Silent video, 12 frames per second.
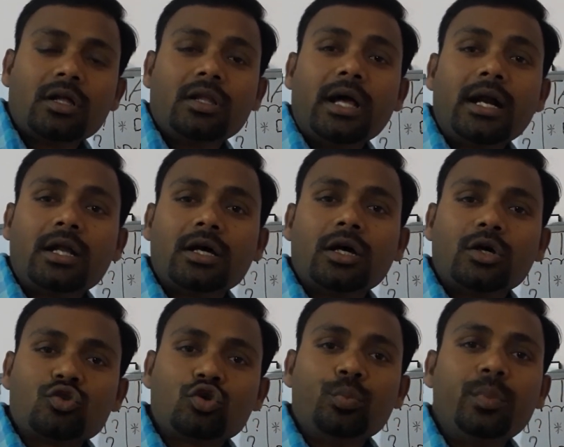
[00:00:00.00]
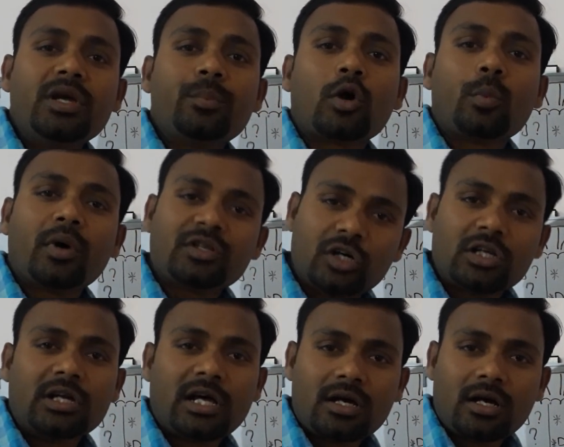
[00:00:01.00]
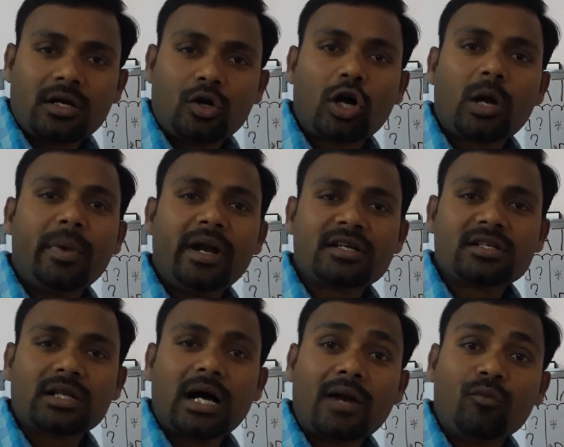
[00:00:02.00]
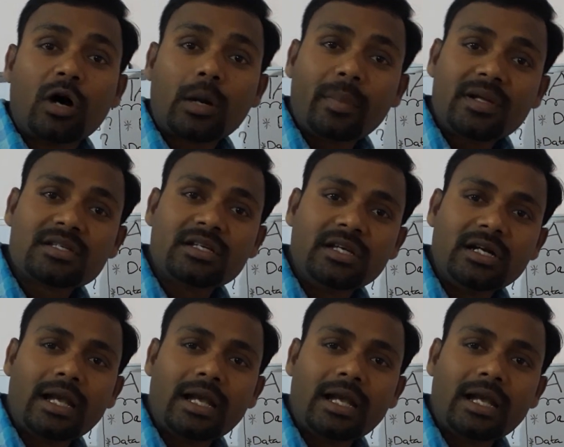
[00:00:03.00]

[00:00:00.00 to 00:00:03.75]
that should be proper documentation on what basis he did,